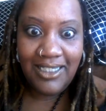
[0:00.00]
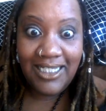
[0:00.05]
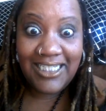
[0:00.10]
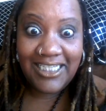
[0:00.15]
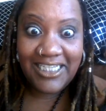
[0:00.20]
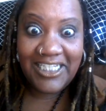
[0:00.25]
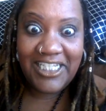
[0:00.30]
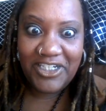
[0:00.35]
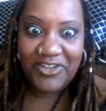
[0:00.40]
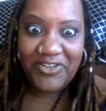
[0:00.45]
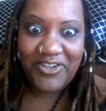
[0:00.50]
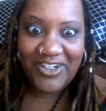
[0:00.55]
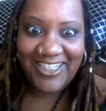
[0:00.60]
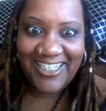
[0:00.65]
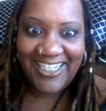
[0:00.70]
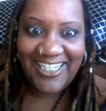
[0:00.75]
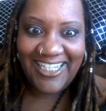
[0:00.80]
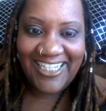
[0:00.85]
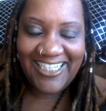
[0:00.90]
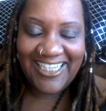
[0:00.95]

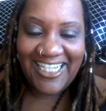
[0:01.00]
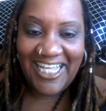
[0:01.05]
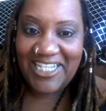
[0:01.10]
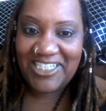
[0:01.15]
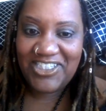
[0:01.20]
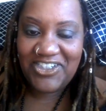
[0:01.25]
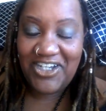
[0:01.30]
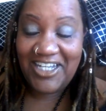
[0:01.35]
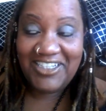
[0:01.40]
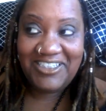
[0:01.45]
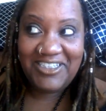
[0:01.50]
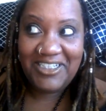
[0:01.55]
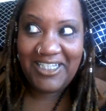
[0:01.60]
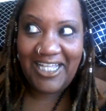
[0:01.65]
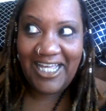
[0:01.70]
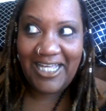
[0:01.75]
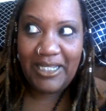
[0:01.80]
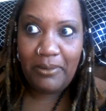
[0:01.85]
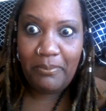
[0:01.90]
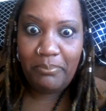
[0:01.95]
literally like tried to
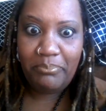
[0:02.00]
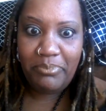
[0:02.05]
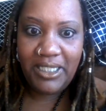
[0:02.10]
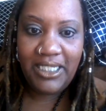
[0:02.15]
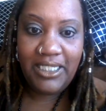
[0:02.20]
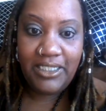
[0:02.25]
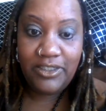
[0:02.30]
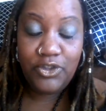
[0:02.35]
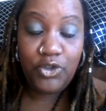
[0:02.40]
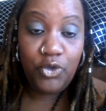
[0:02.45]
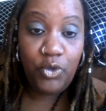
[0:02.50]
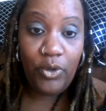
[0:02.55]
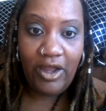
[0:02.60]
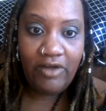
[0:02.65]
like be do